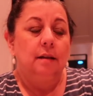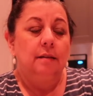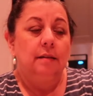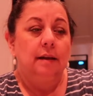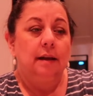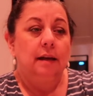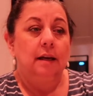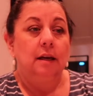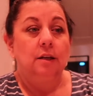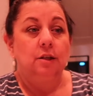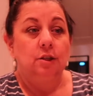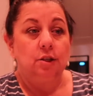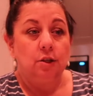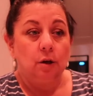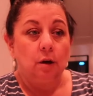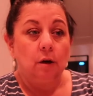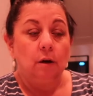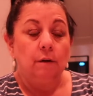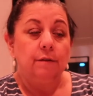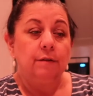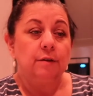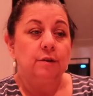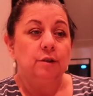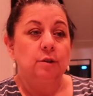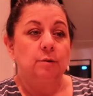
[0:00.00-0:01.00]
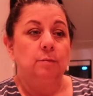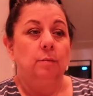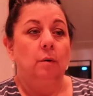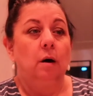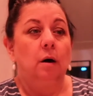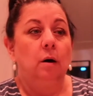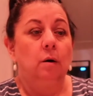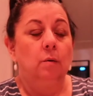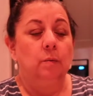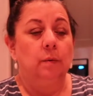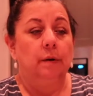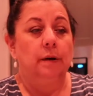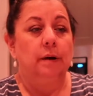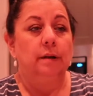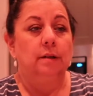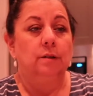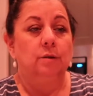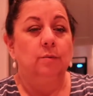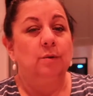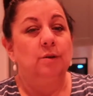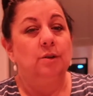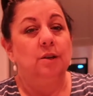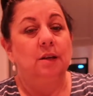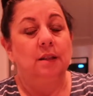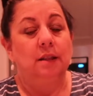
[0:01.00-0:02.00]
they get two of the small ones,
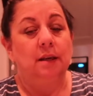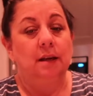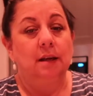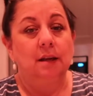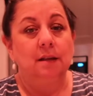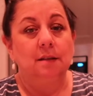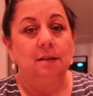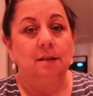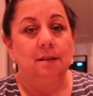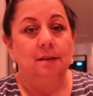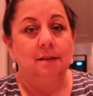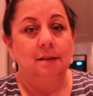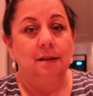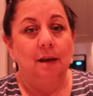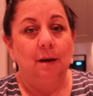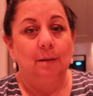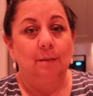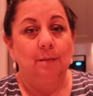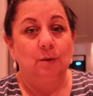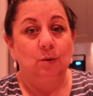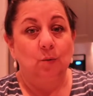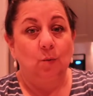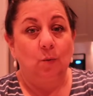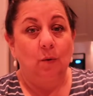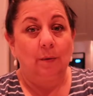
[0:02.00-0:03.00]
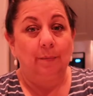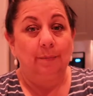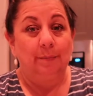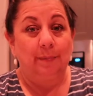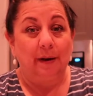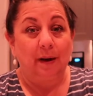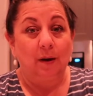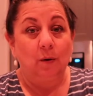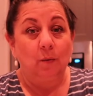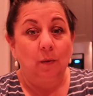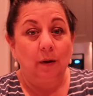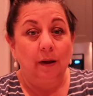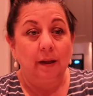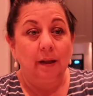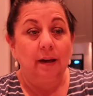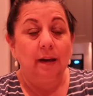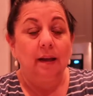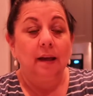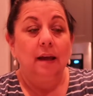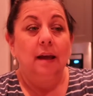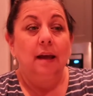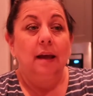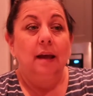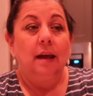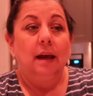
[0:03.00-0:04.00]
which I think is the same as one big one,
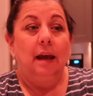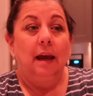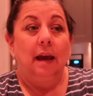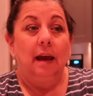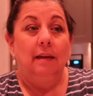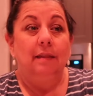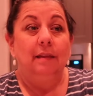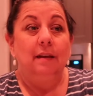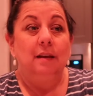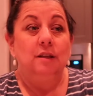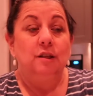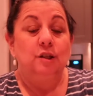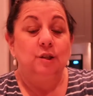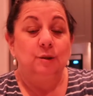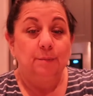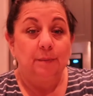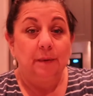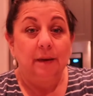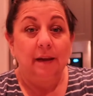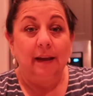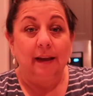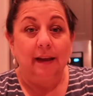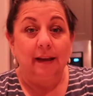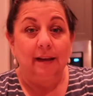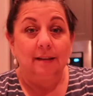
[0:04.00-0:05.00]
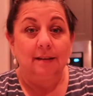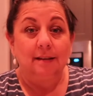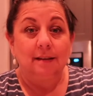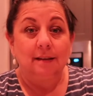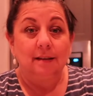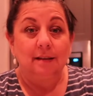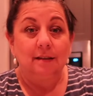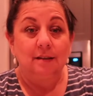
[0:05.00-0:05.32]
and they split.